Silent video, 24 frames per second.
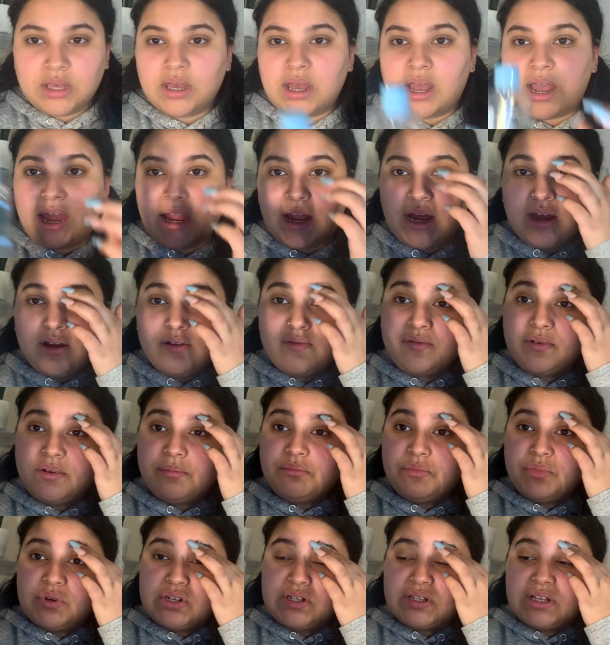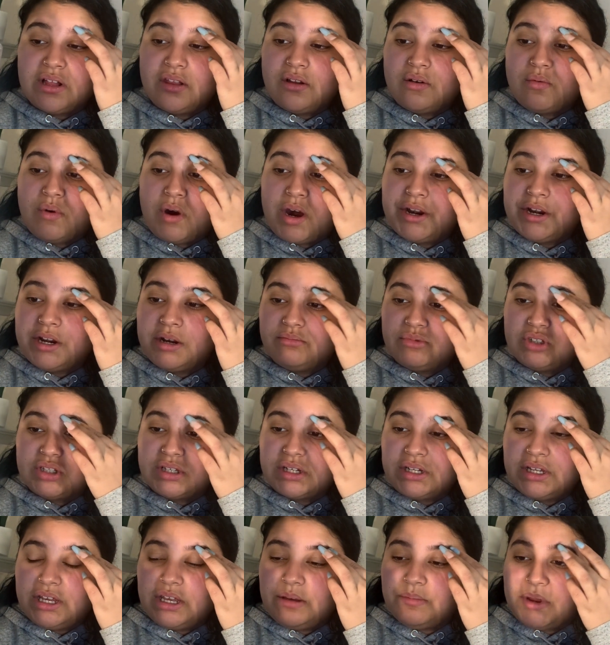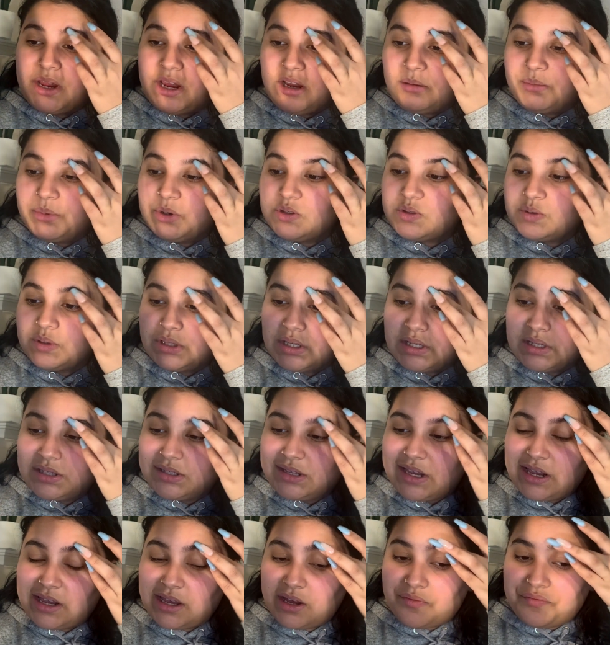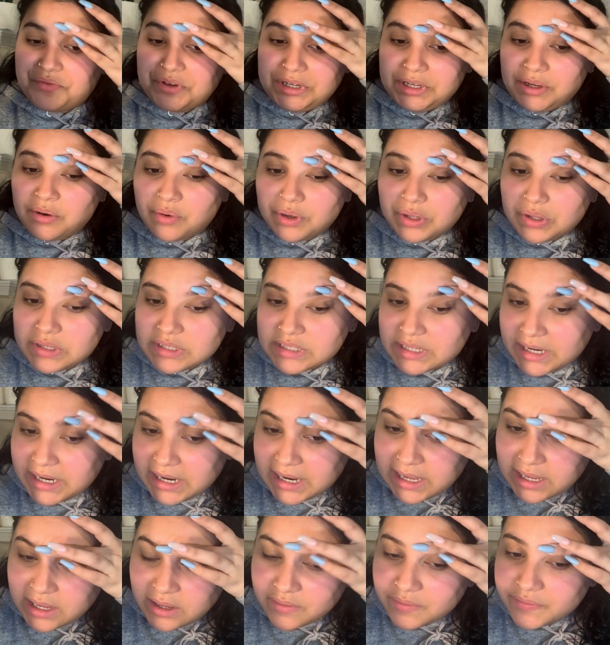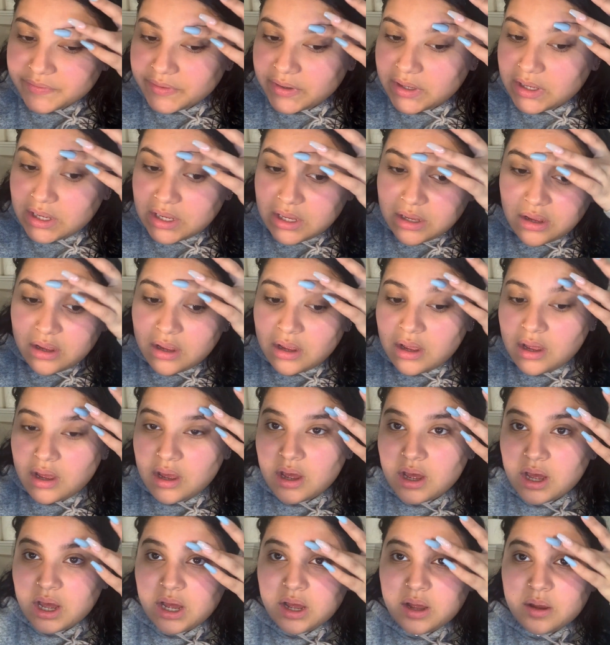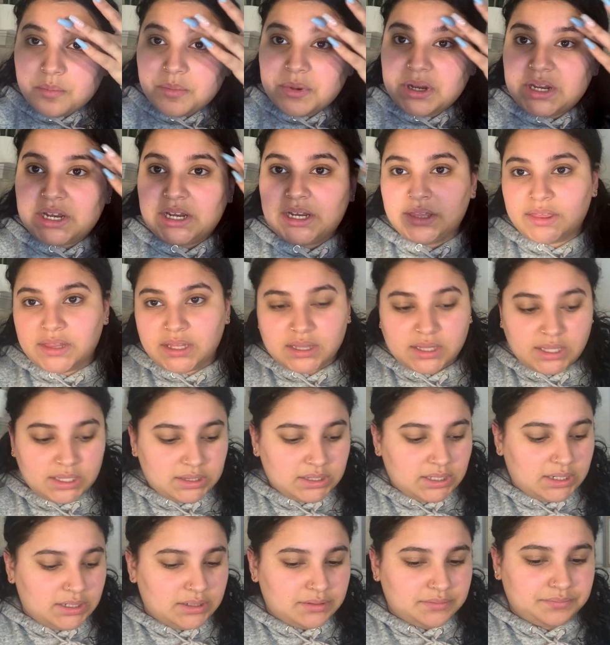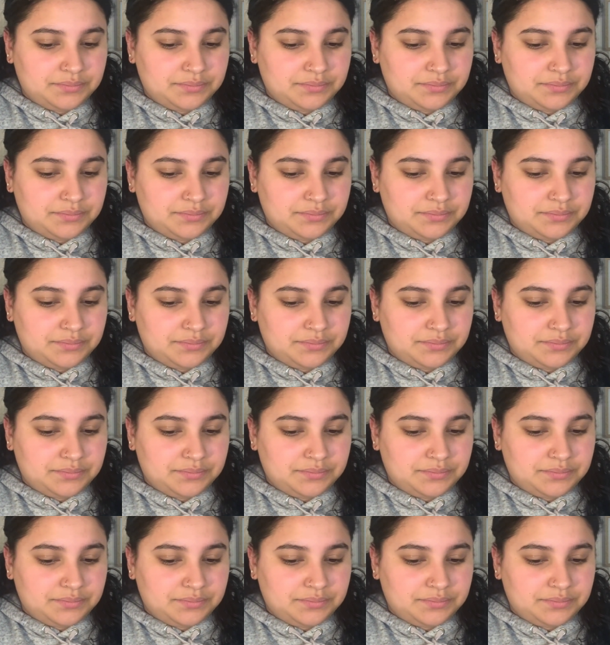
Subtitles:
I have micellar water. I'm just gonna hit my eyebrows with this, take off any oils that I have, and anything like that.